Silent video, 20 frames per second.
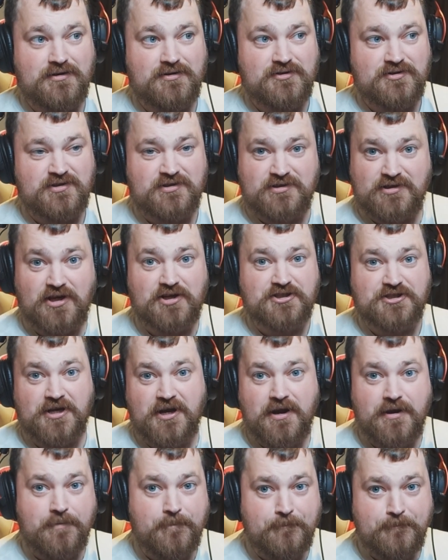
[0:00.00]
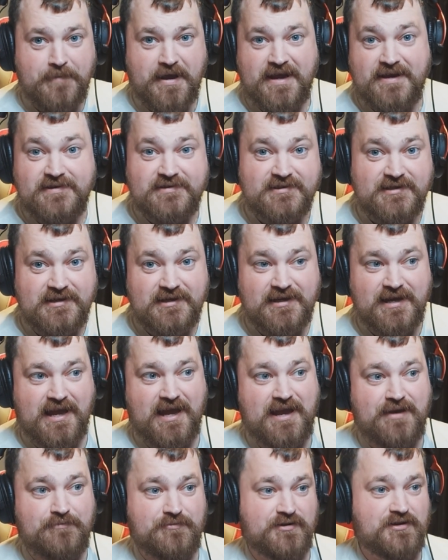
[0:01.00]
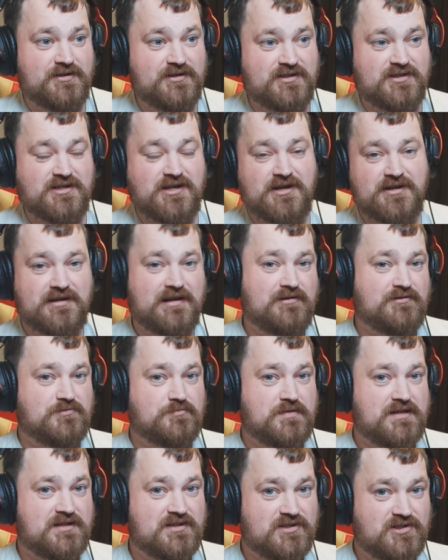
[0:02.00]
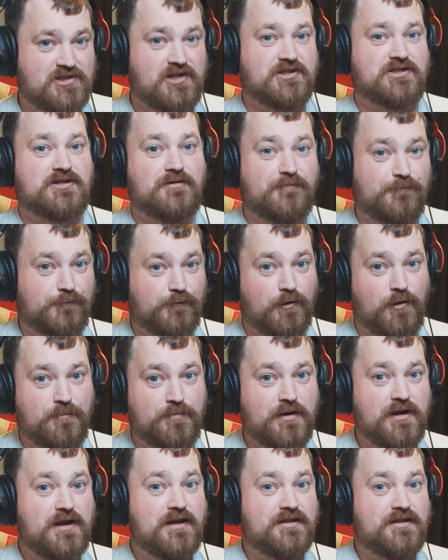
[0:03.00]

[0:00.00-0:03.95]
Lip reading: such an amazing game has turned out to be such a flop